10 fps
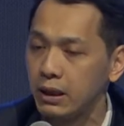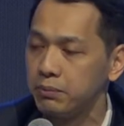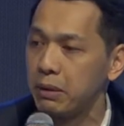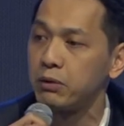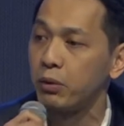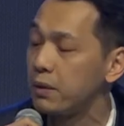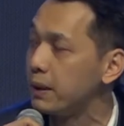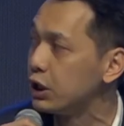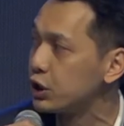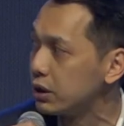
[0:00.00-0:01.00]
make
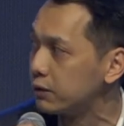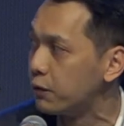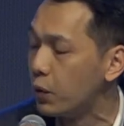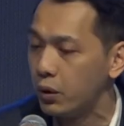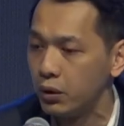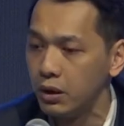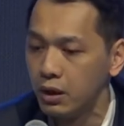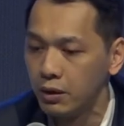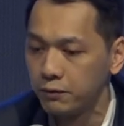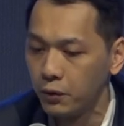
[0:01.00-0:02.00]
recommendation for
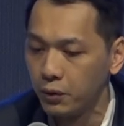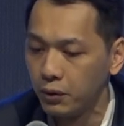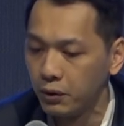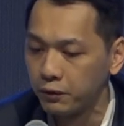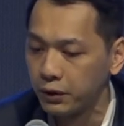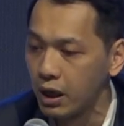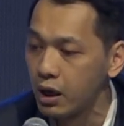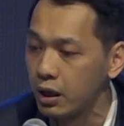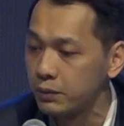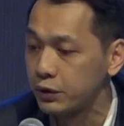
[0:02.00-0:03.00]
the
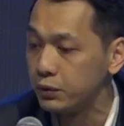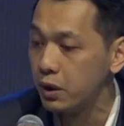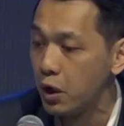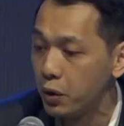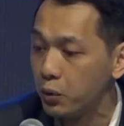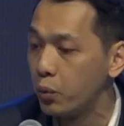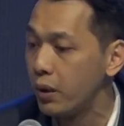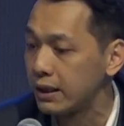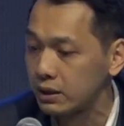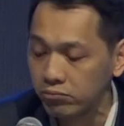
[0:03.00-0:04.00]
RMs to know
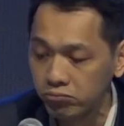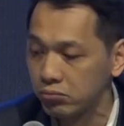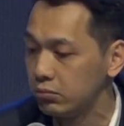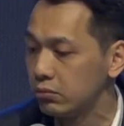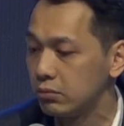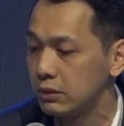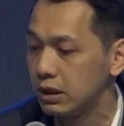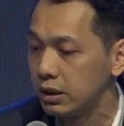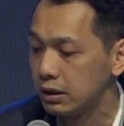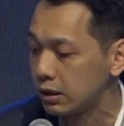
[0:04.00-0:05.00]
what
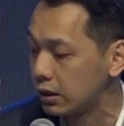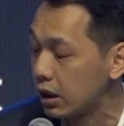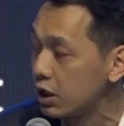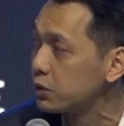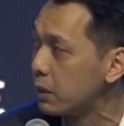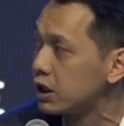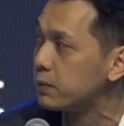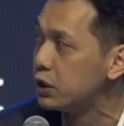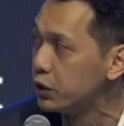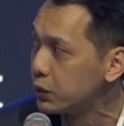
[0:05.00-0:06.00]
the customer has
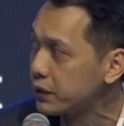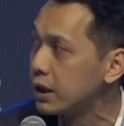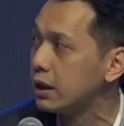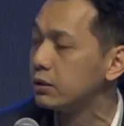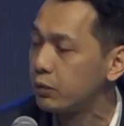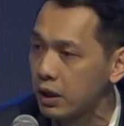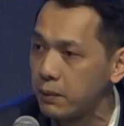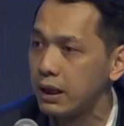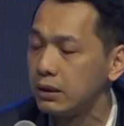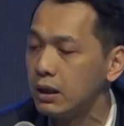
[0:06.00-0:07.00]
been using,
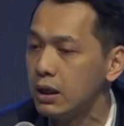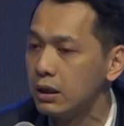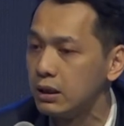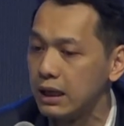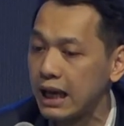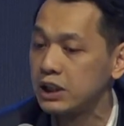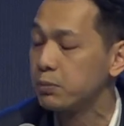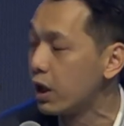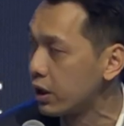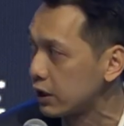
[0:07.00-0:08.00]
recommend the
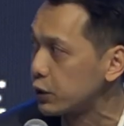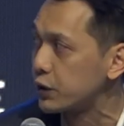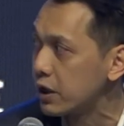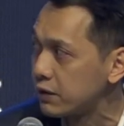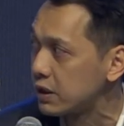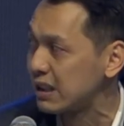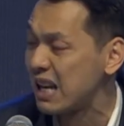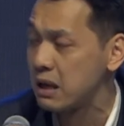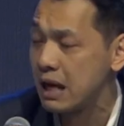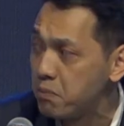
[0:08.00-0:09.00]
next products or services
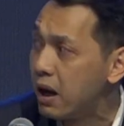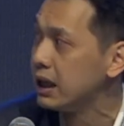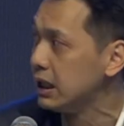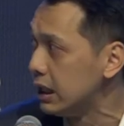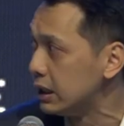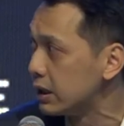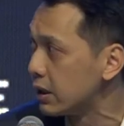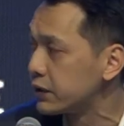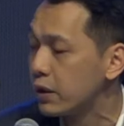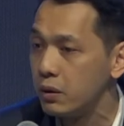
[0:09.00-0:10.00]
that they might need.
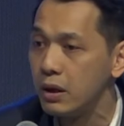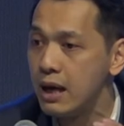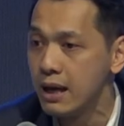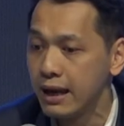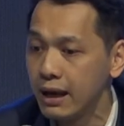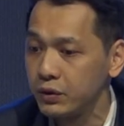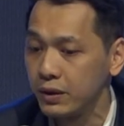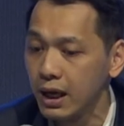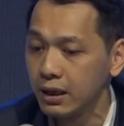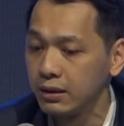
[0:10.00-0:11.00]
So now
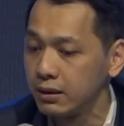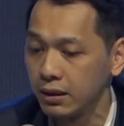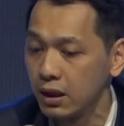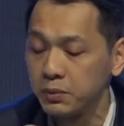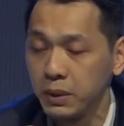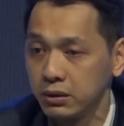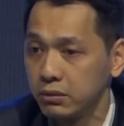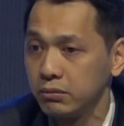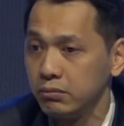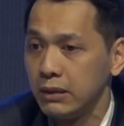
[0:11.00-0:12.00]
today, the customer,
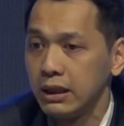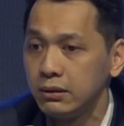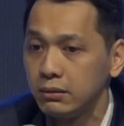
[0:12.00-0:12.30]
they